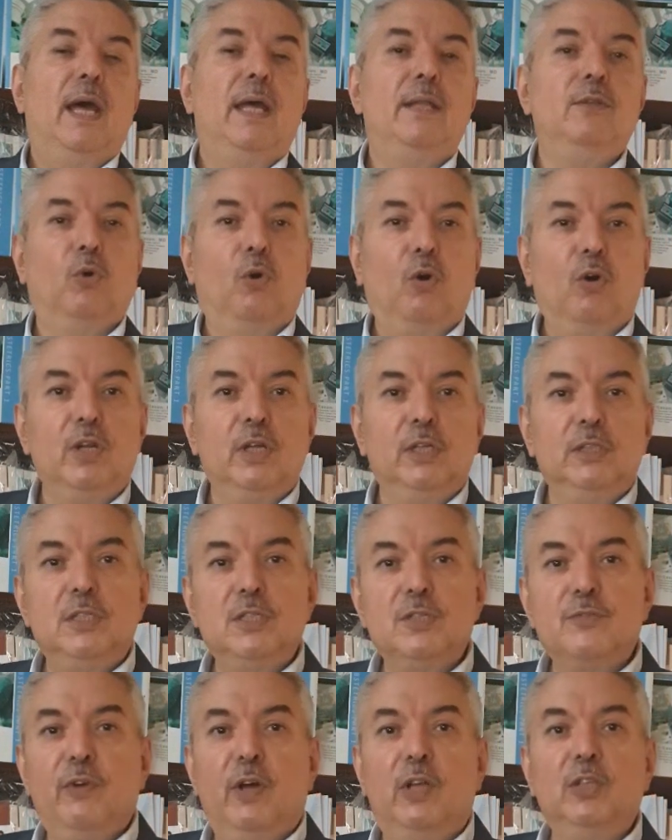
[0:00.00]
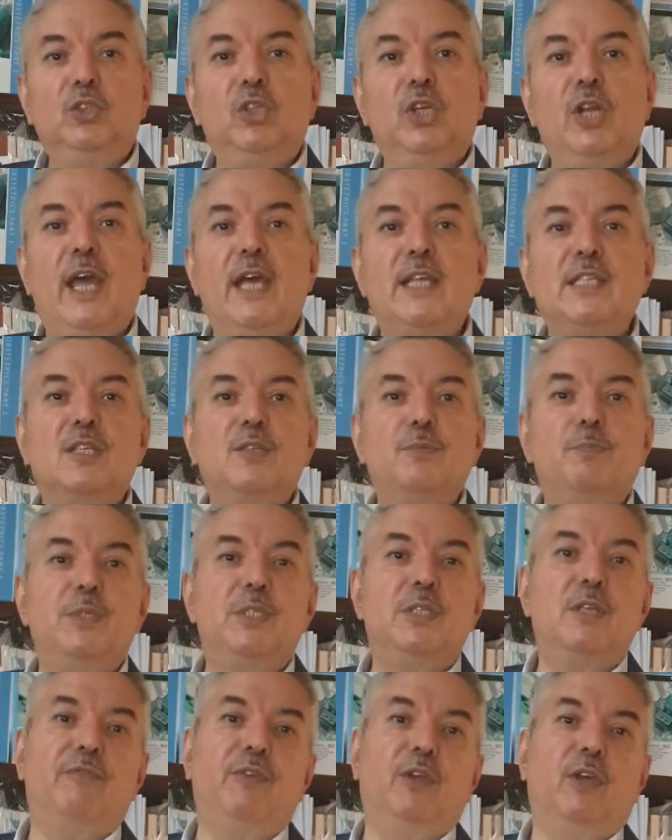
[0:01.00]
And organ dysfunction has a
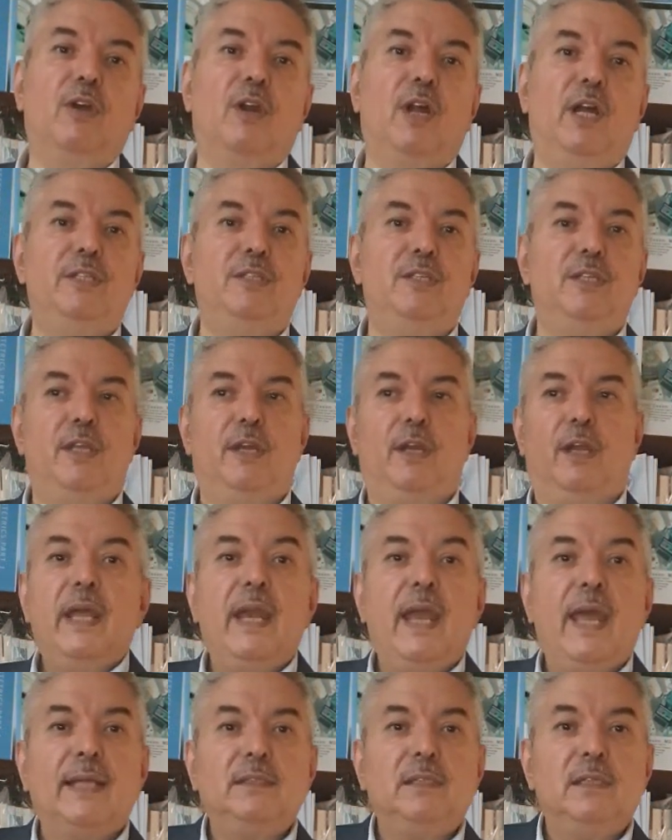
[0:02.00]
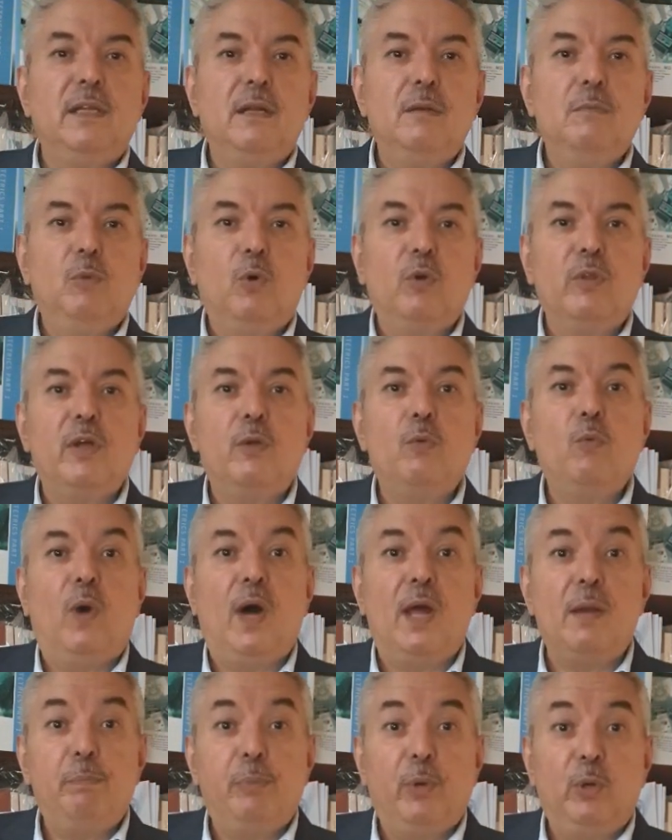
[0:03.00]
specific criteria. Creatinine more than
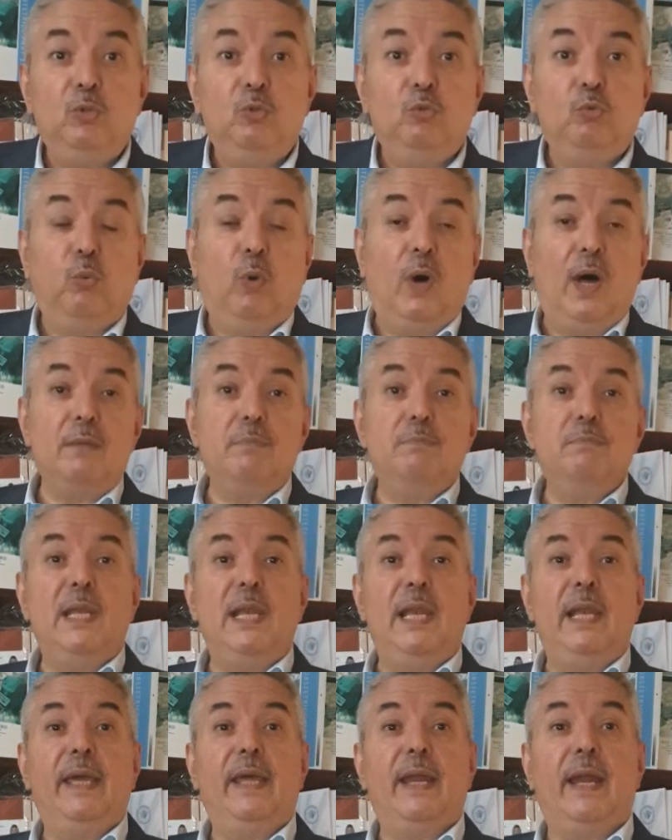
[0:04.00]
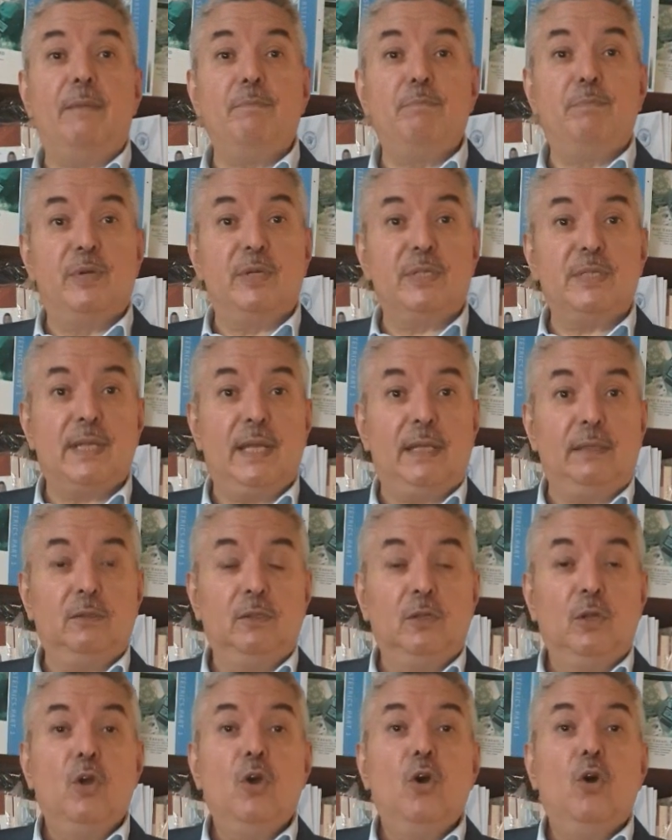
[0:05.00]
1.1 milligram
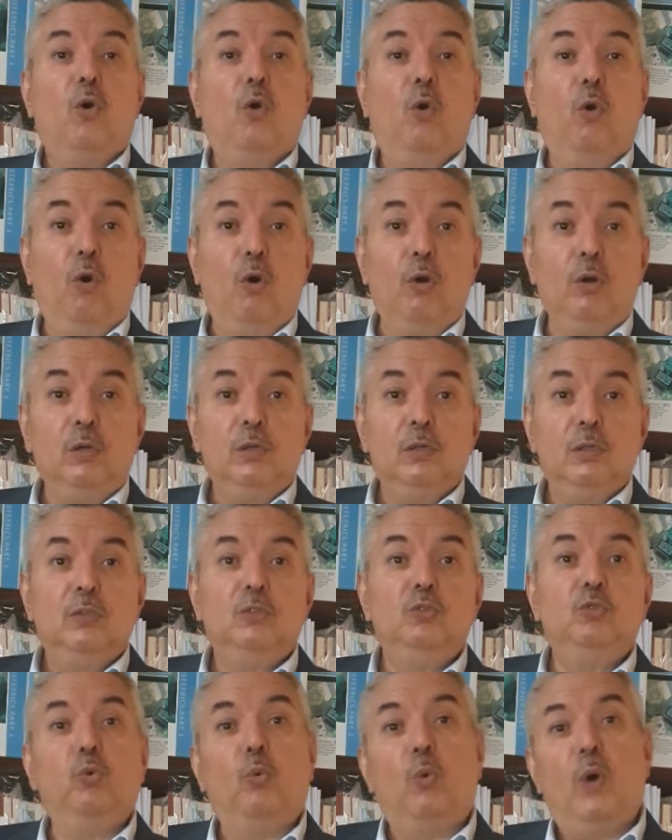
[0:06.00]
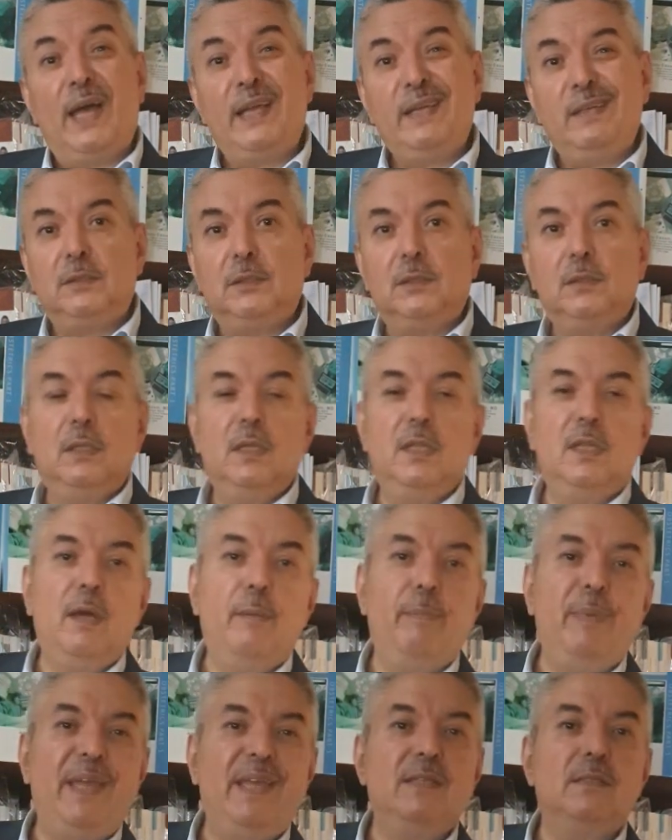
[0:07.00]
percent or twice
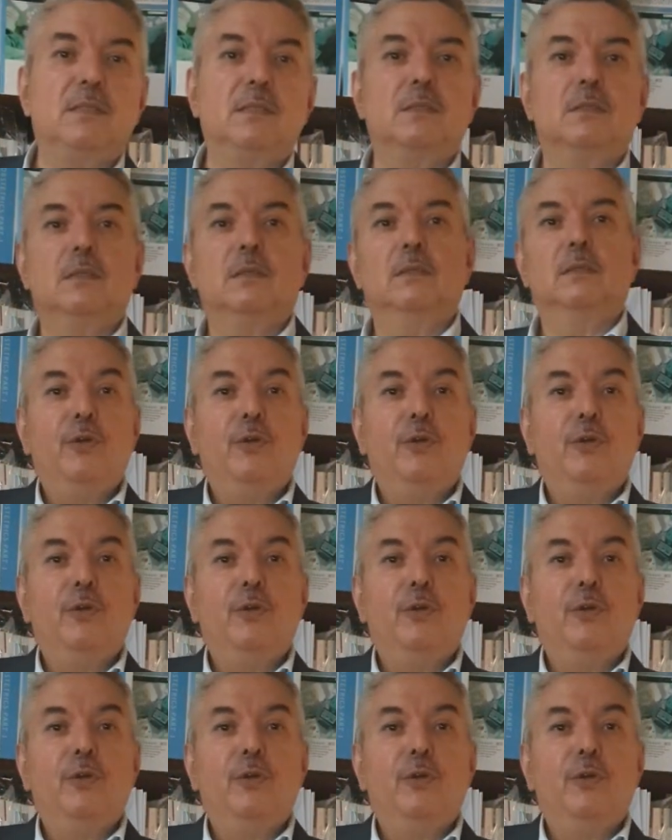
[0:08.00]
the base.